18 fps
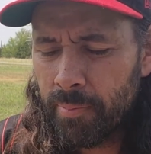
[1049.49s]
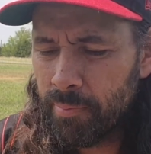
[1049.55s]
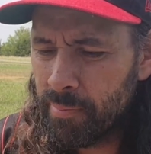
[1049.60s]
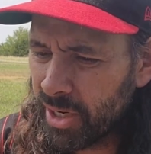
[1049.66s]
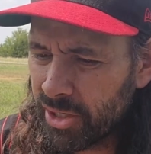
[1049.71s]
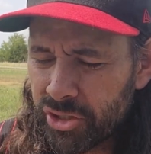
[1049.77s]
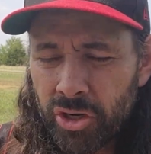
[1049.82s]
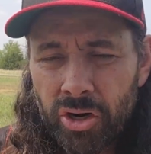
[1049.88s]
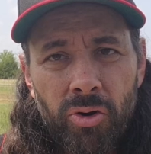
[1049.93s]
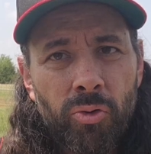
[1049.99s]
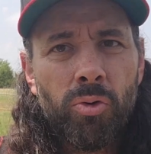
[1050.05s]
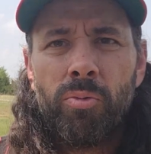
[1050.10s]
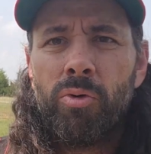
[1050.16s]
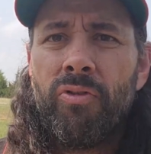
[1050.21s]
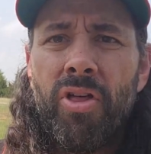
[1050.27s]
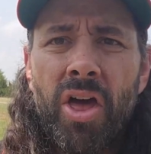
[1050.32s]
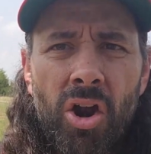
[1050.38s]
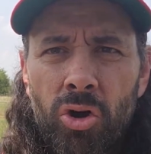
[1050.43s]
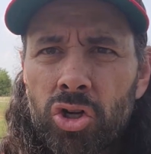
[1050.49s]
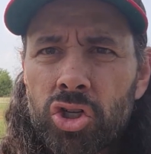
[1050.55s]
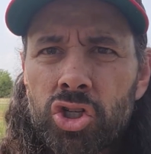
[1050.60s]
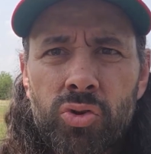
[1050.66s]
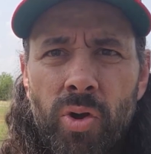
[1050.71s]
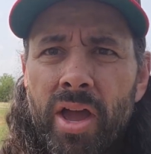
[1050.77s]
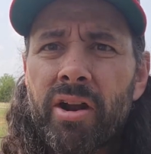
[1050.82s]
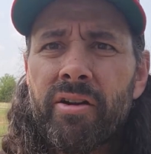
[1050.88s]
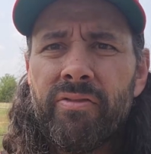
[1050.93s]
Make sure to remove that old
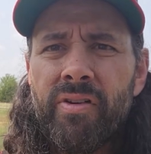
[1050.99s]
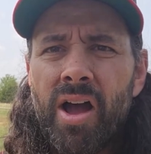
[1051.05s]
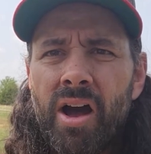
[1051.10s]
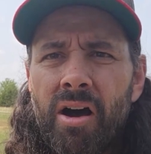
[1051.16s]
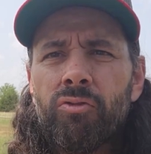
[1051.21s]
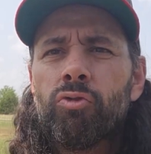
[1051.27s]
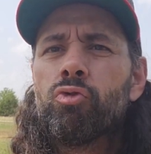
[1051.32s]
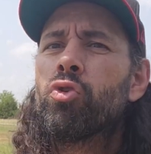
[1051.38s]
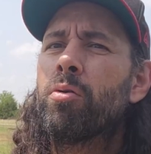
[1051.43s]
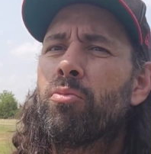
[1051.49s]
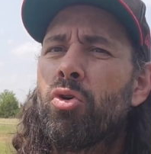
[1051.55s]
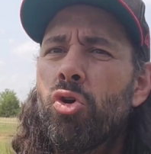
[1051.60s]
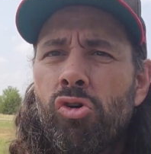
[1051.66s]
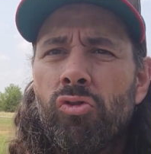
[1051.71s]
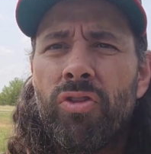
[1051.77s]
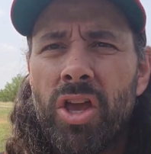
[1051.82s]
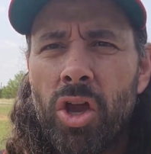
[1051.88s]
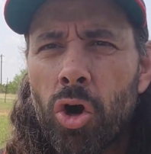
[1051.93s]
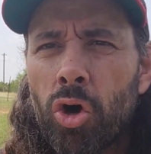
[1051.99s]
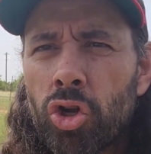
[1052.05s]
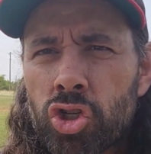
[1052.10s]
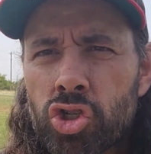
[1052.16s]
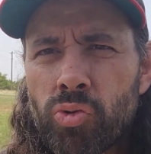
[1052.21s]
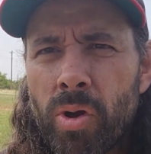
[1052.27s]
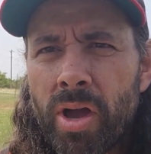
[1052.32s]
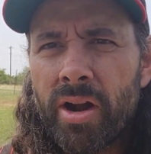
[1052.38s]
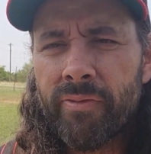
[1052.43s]
Schrader valve. Remove the old
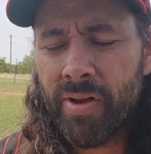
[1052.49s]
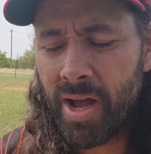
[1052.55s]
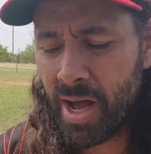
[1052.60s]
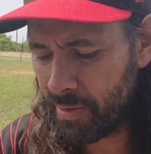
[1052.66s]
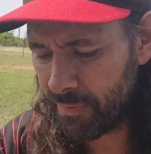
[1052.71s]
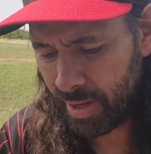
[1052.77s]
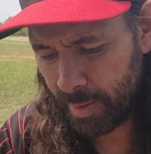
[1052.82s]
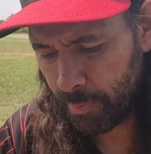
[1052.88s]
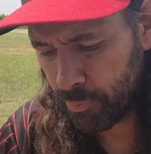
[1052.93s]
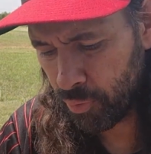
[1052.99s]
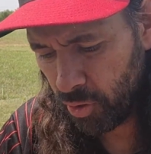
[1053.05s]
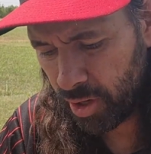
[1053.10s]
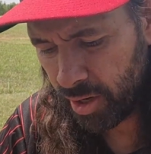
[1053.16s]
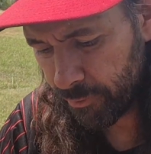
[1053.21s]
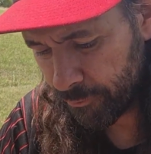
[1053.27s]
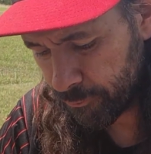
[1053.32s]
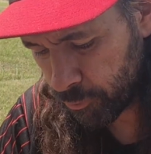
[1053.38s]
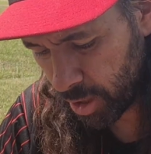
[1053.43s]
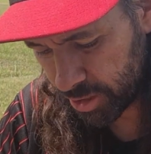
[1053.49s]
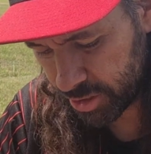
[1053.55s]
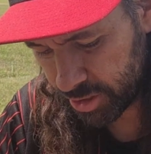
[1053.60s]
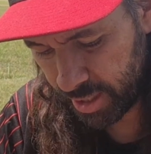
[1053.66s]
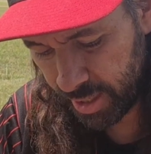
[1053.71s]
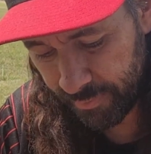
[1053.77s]
Schrader valve and put in a freshie.